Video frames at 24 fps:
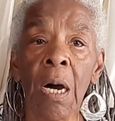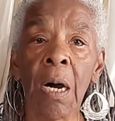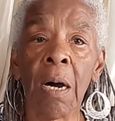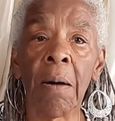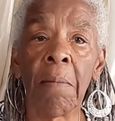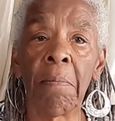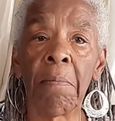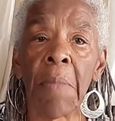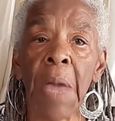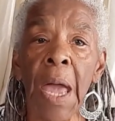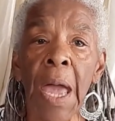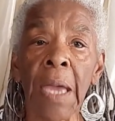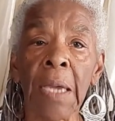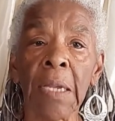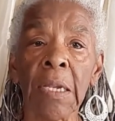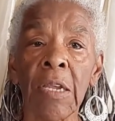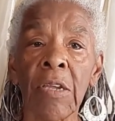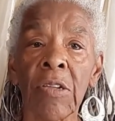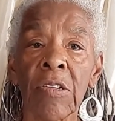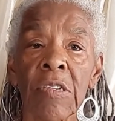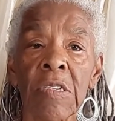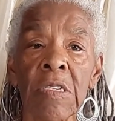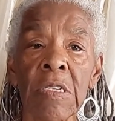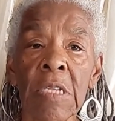
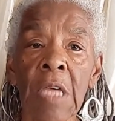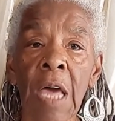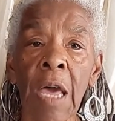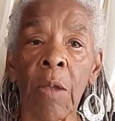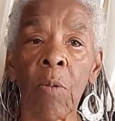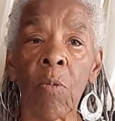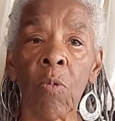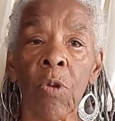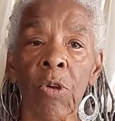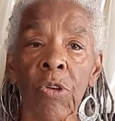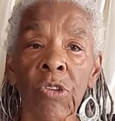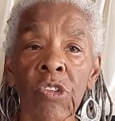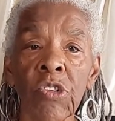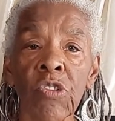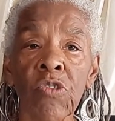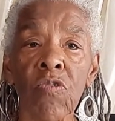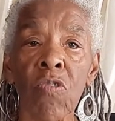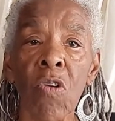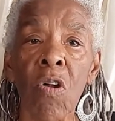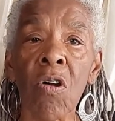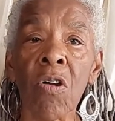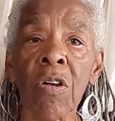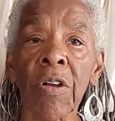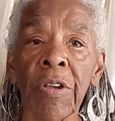magnets that were
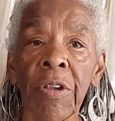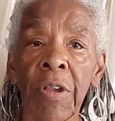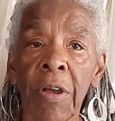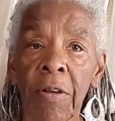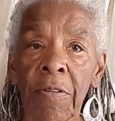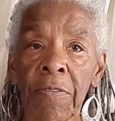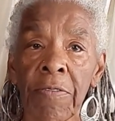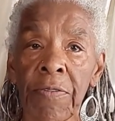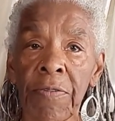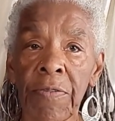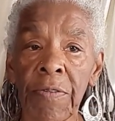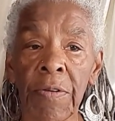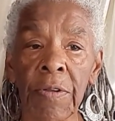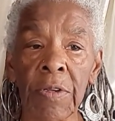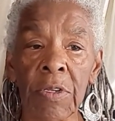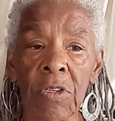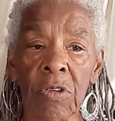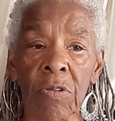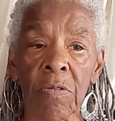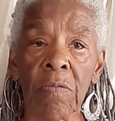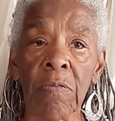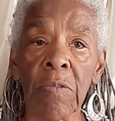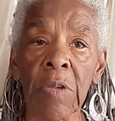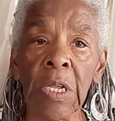strong enough
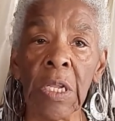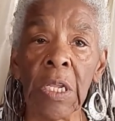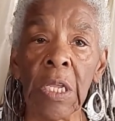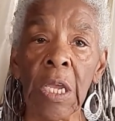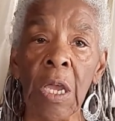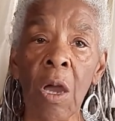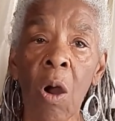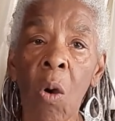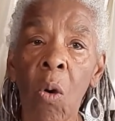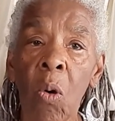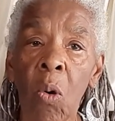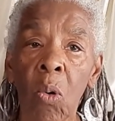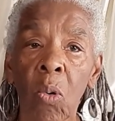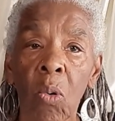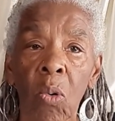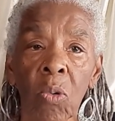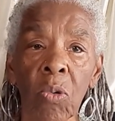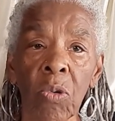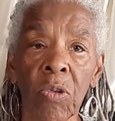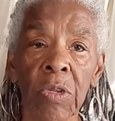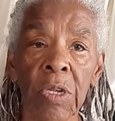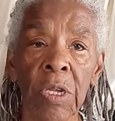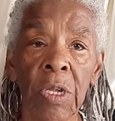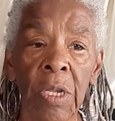to really
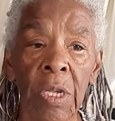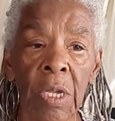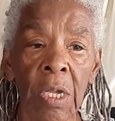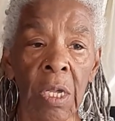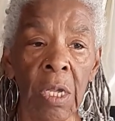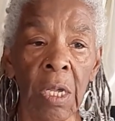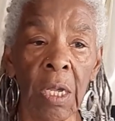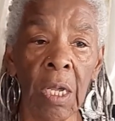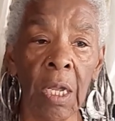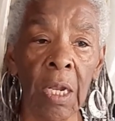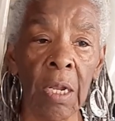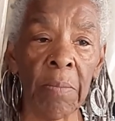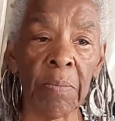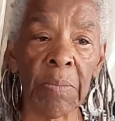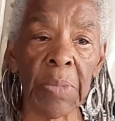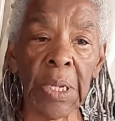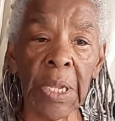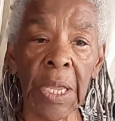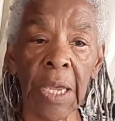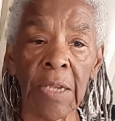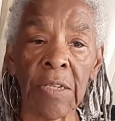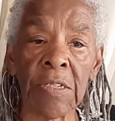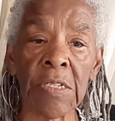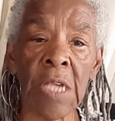hold it in
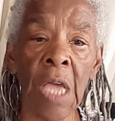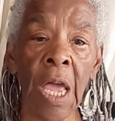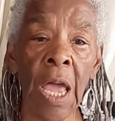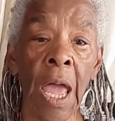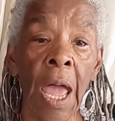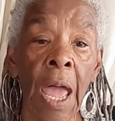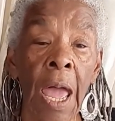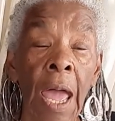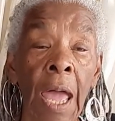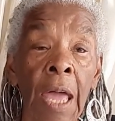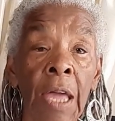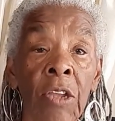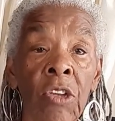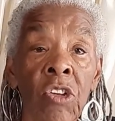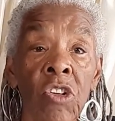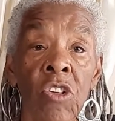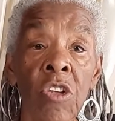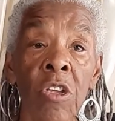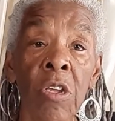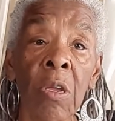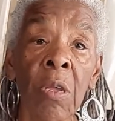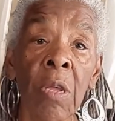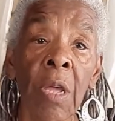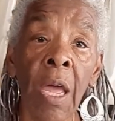place. And
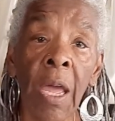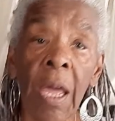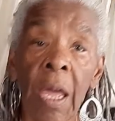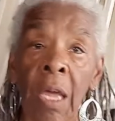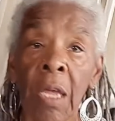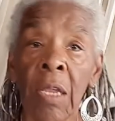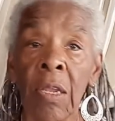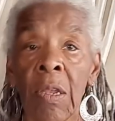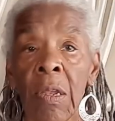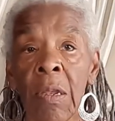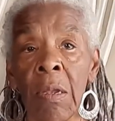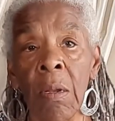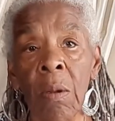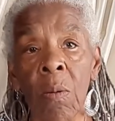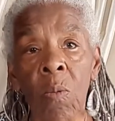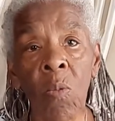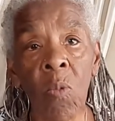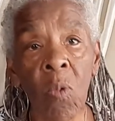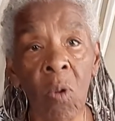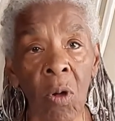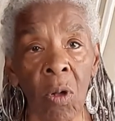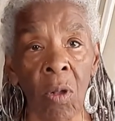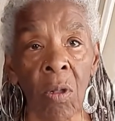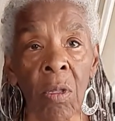she had
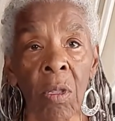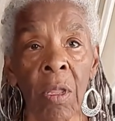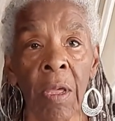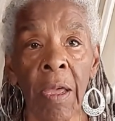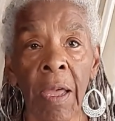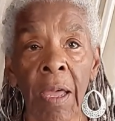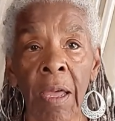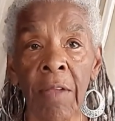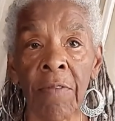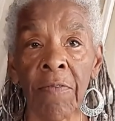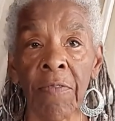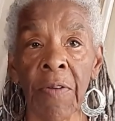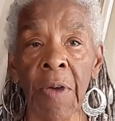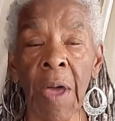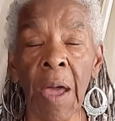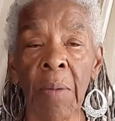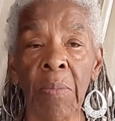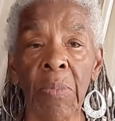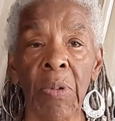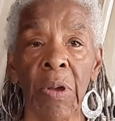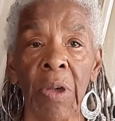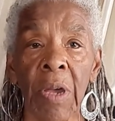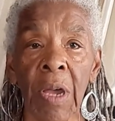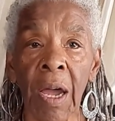wool and
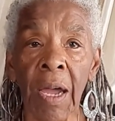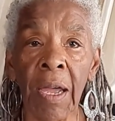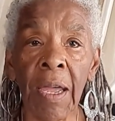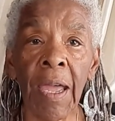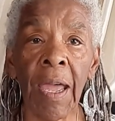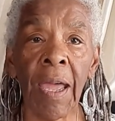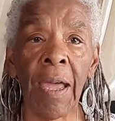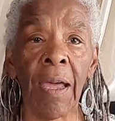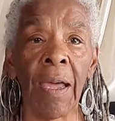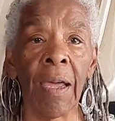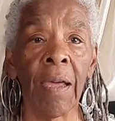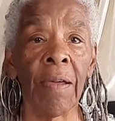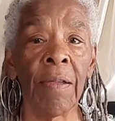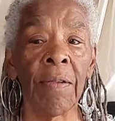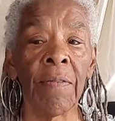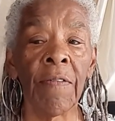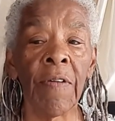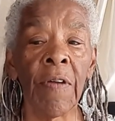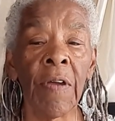fabric. I had